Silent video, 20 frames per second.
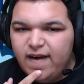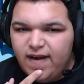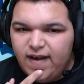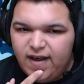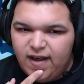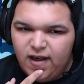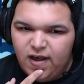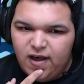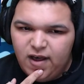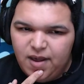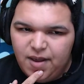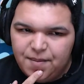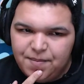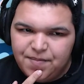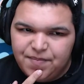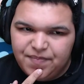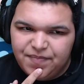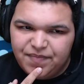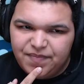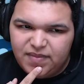
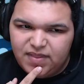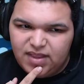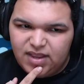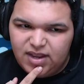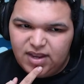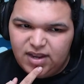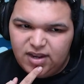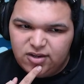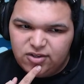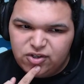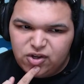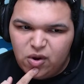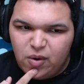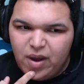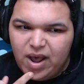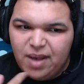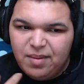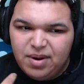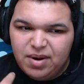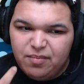So
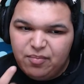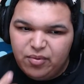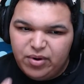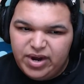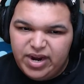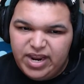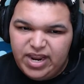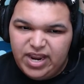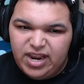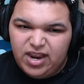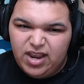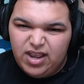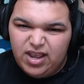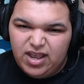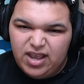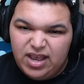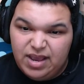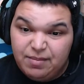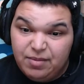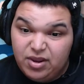I'm
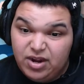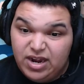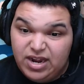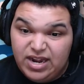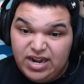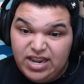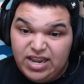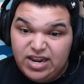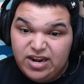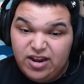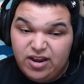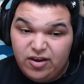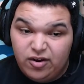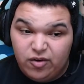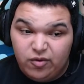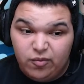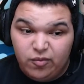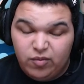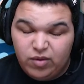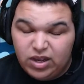going to need a
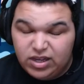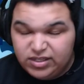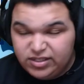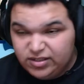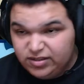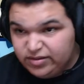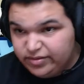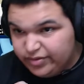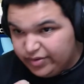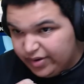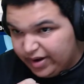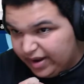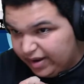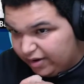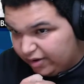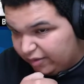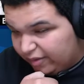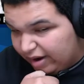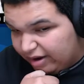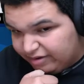
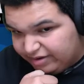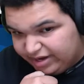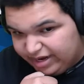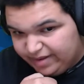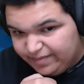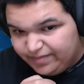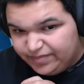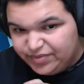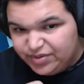ground type.